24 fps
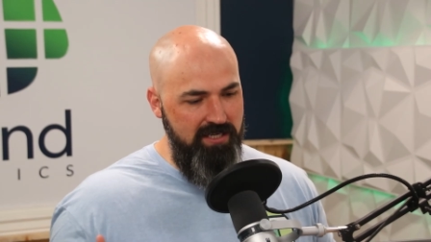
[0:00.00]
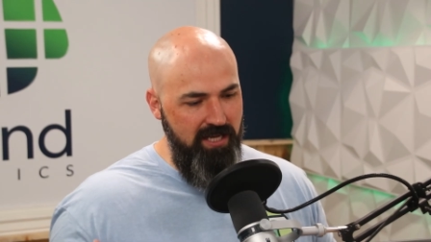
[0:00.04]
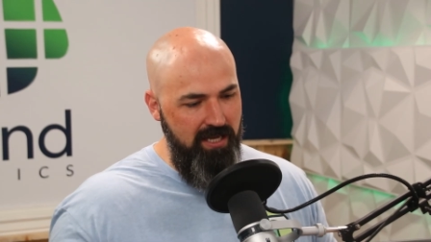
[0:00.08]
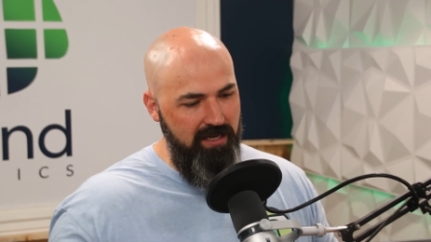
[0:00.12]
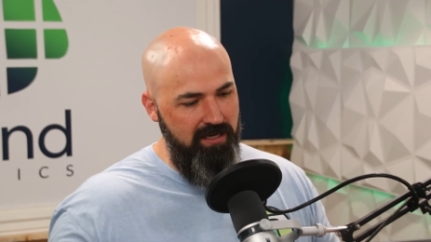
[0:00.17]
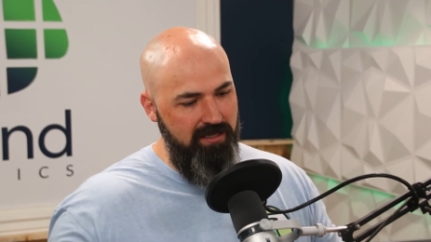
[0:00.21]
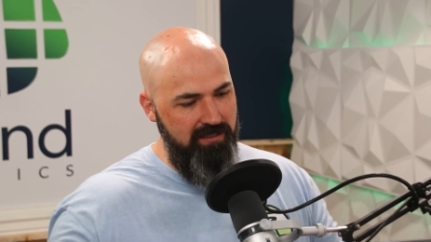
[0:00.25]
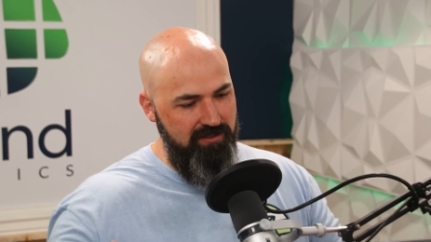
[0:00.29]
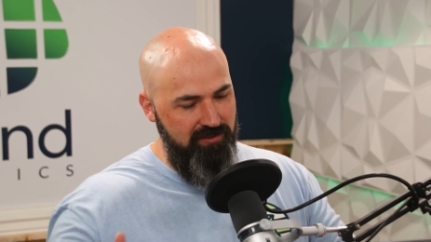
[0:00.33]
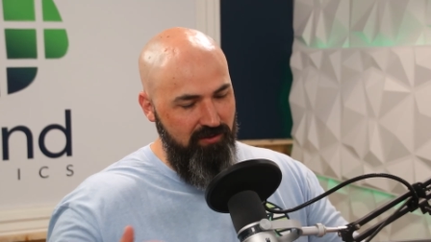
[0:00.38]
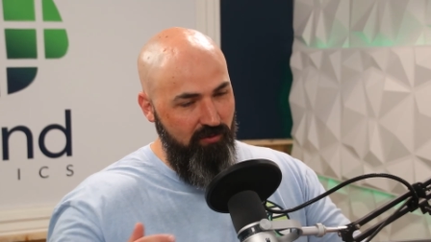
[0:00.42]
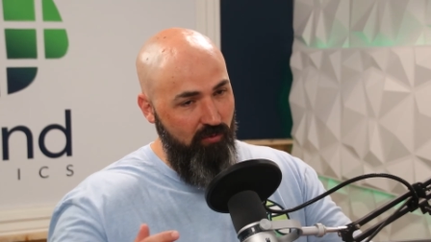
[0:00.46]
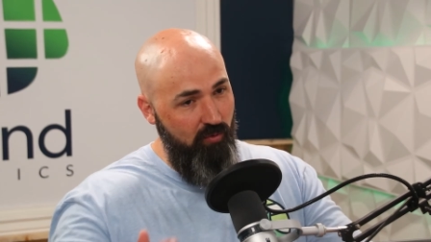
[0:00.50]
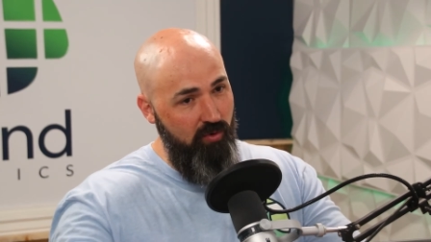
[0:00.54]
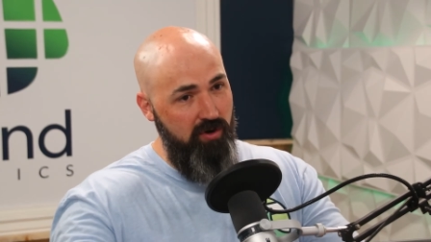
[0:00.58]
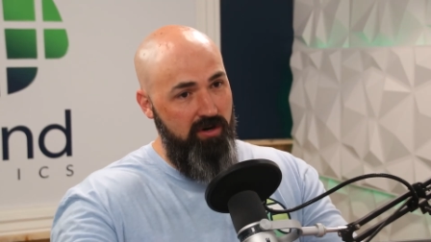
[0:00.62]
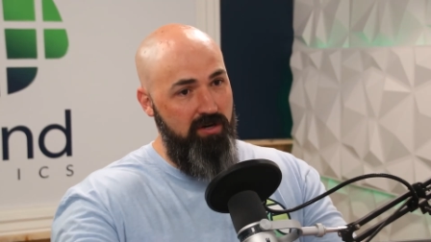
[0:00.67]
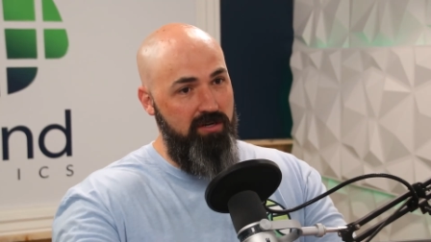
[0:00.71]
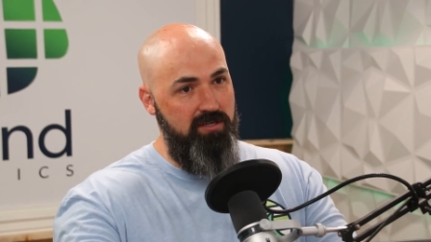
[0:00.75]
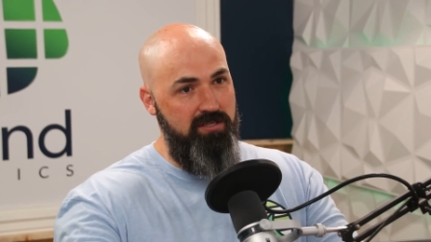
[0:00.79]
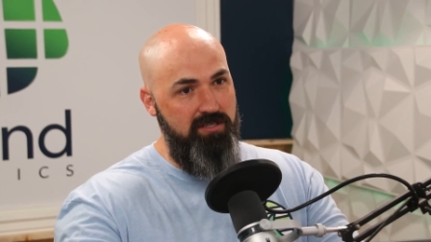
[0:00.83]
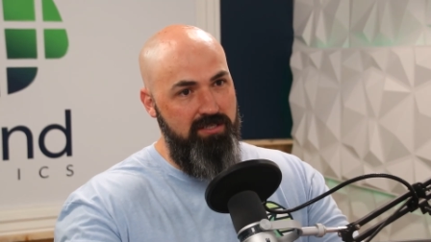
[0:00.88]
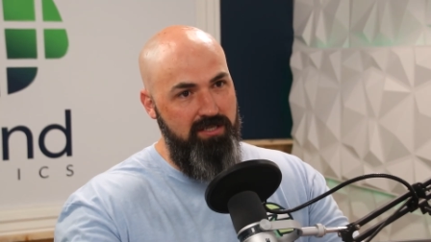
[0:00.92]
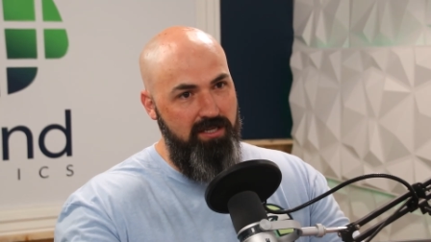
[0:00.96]
data is the
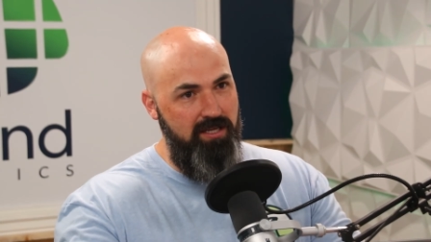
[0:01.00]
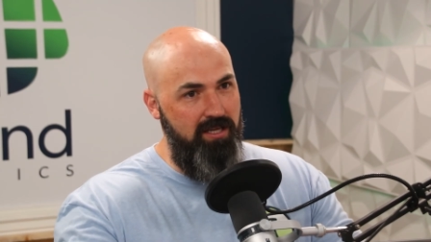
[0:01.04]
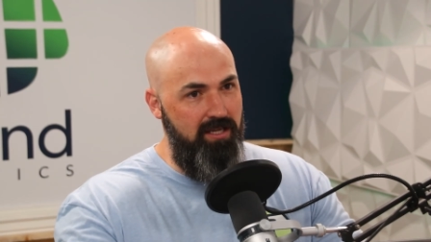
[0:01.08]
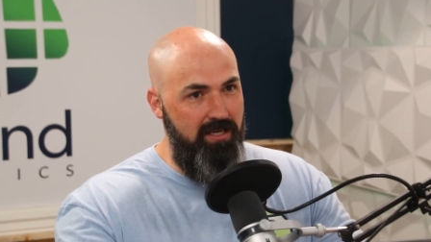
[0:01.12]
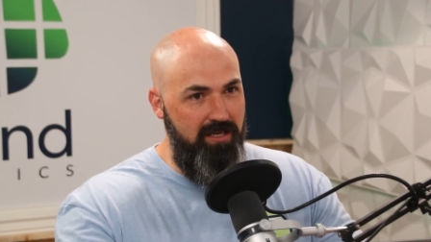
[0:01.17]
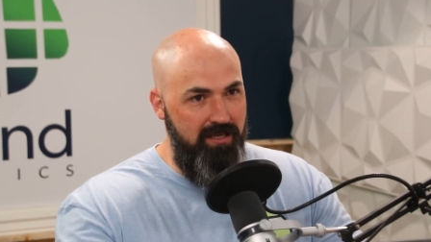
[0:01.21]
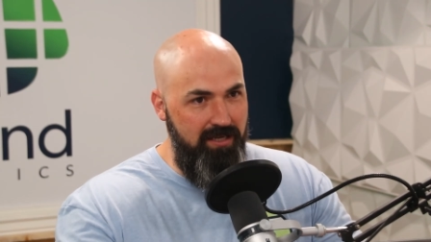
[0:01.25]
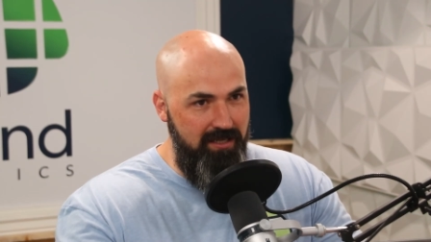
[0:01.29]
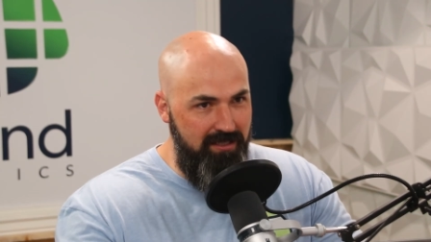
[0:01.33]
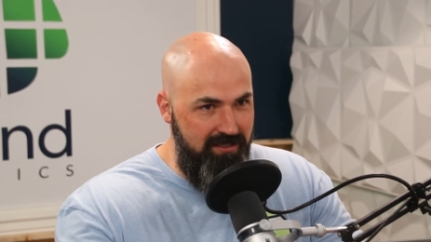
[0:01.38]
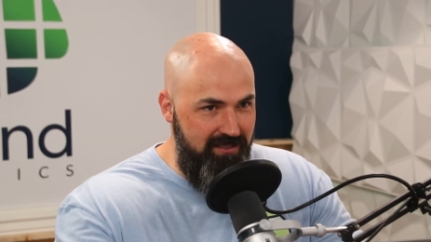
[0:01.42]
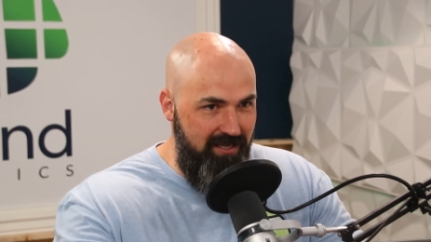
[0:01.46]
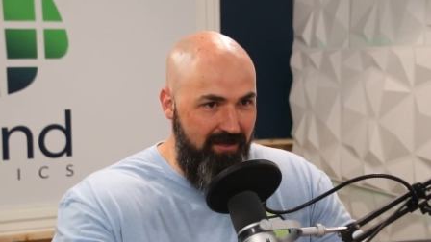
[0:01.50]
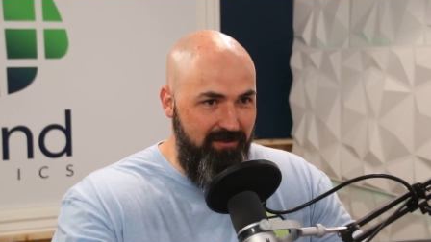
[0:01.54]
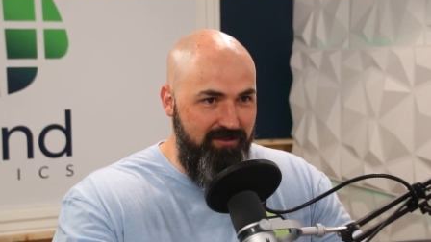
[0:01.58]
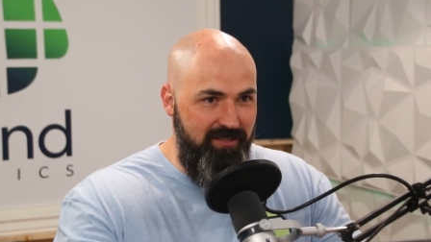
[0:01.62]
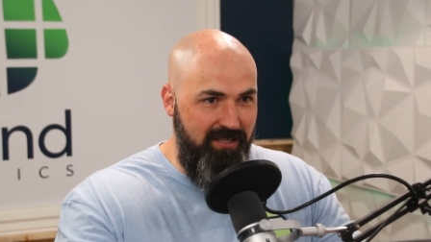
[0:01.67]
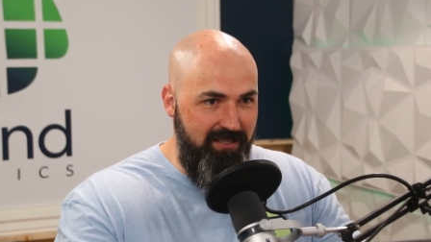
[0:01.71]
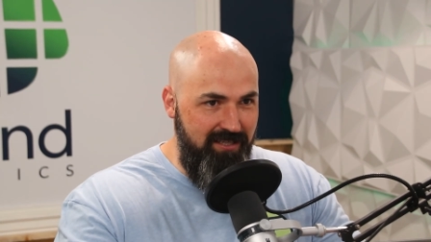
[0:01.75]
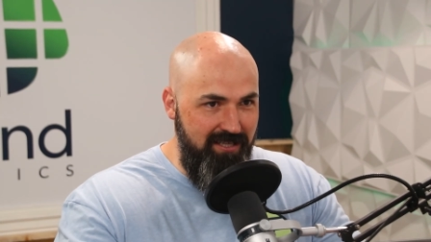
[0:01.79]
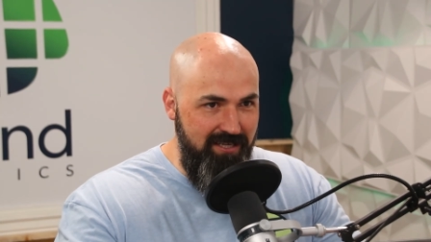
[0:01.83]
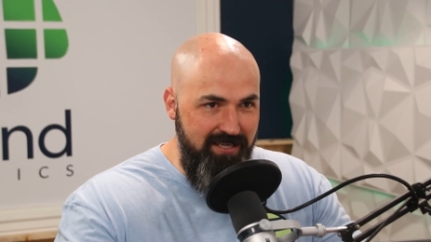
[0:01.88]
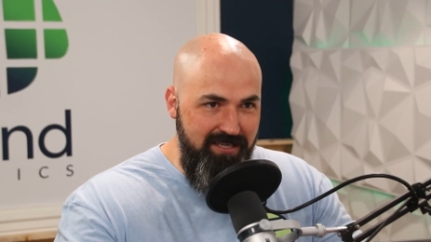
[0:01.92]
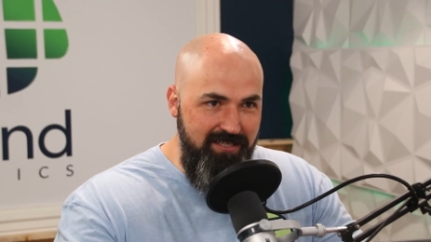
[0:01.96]
worst, and it sounds
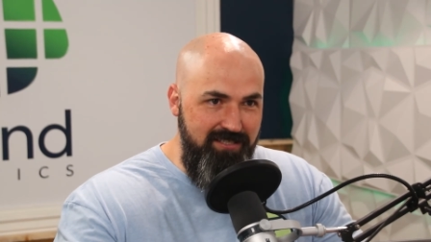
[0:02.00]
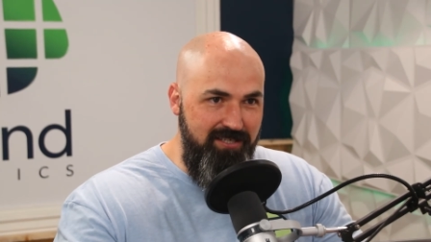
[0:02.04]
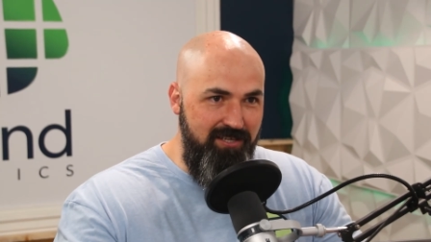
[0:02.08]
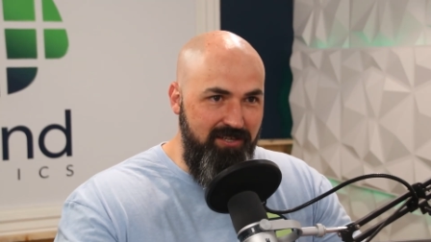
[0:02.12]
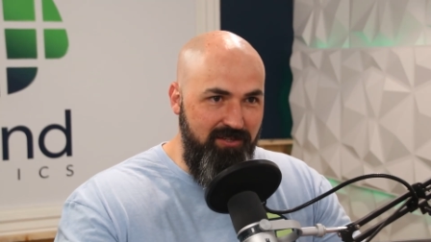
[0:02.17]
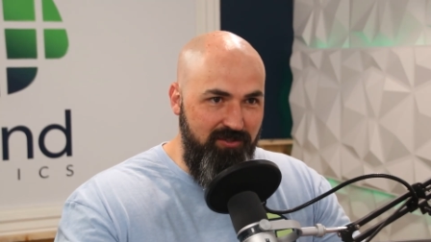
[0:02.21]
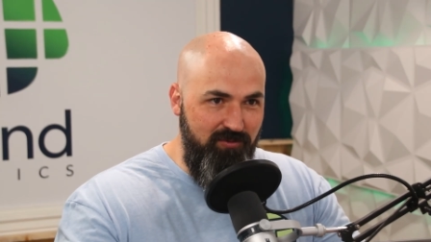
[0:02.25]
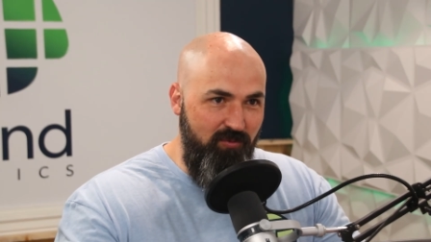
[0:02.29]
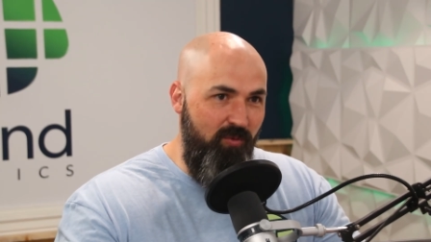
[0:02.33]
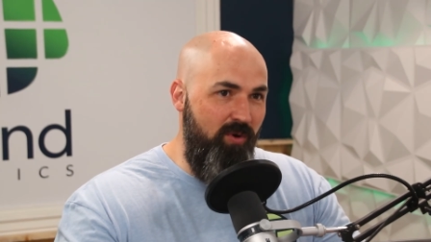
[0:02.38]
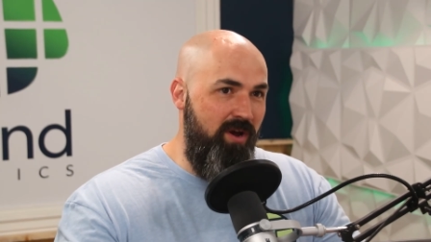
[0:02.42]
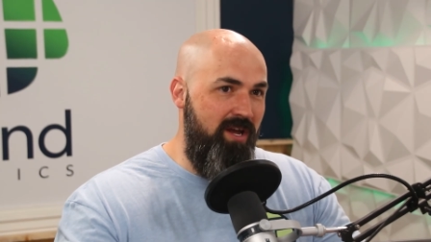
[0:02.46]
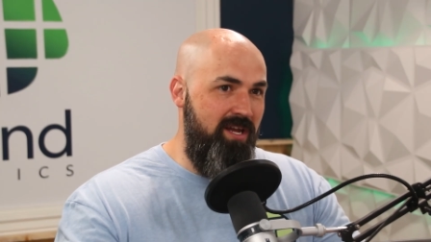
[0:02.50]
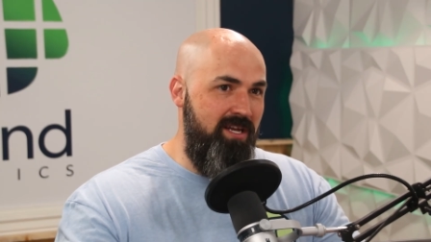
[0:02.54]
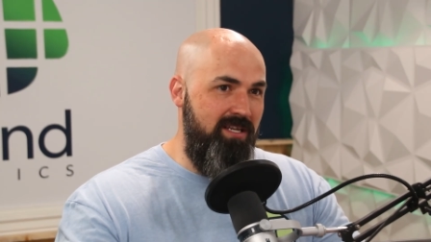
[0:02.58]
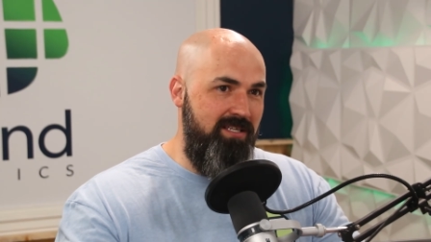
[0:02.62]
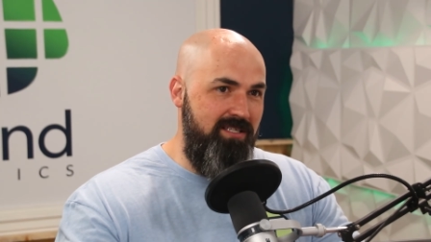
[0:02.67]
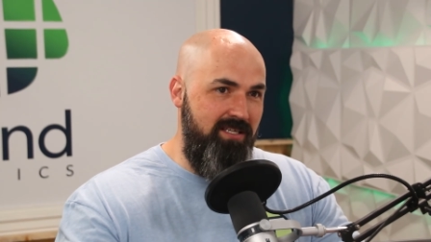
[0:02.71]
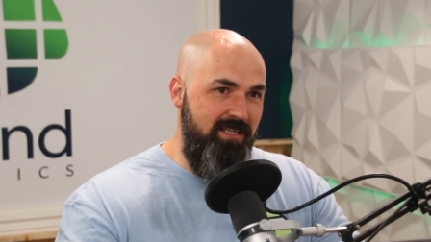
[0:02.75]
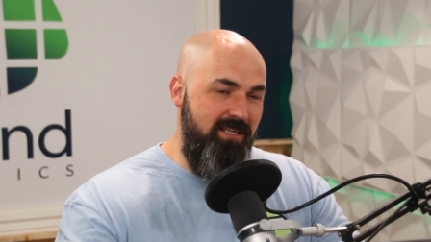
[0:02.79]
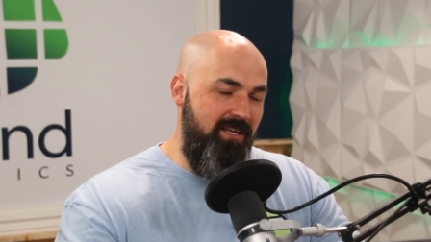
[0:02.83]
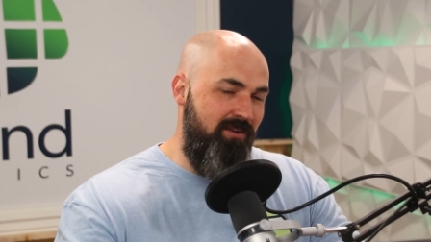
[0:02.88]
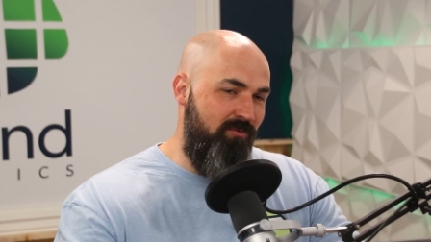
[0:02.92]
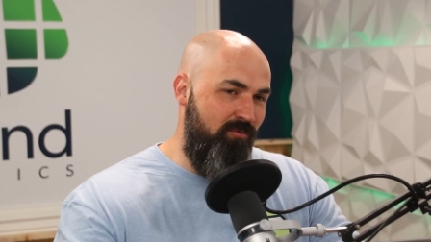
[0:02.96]
like the easiest way
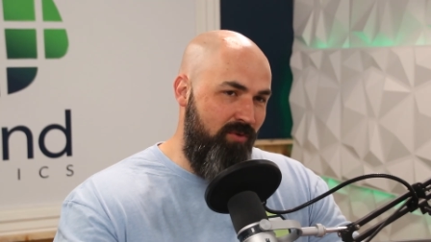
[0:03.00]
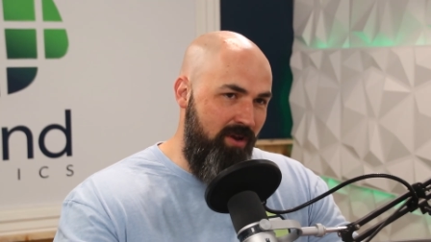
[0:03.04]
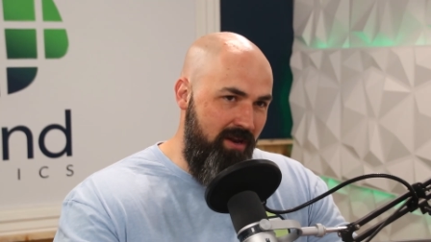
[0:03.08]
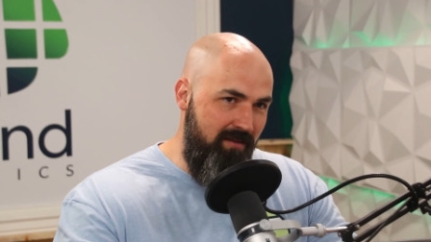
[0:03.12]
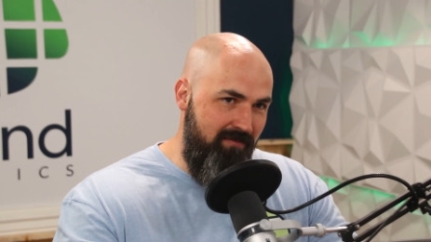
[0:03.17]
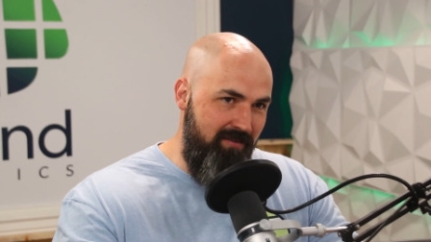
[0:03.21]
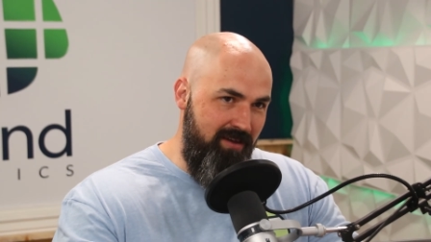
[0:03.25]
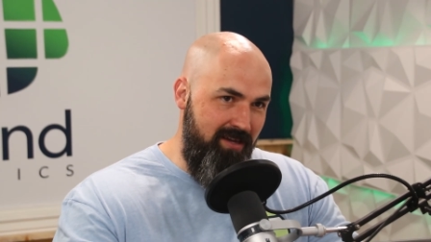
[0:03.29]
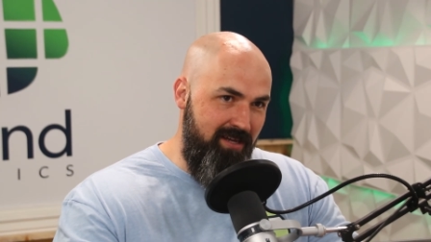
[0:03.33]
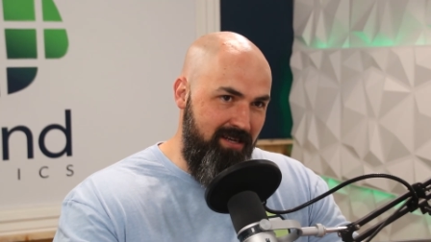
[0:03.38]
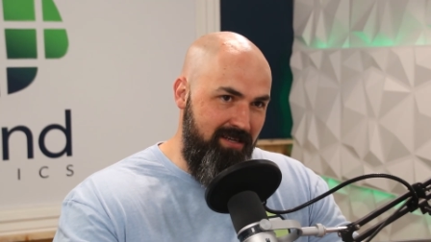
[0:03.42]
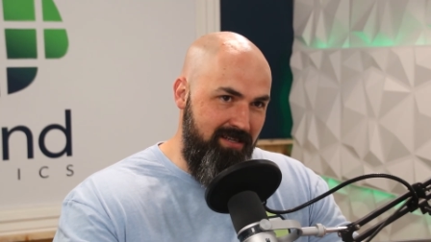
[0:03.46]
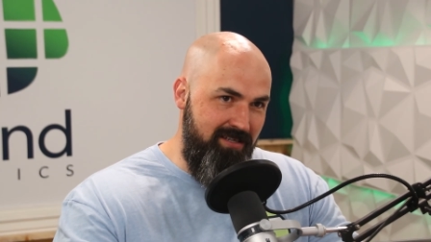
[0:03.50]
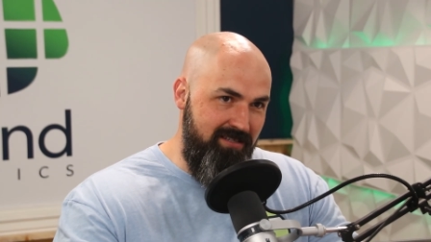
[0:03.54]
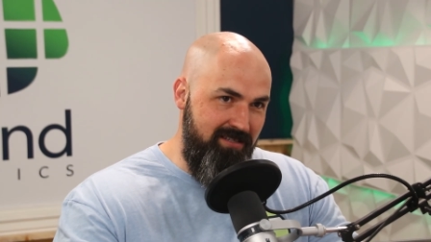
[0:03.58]
to get rid of it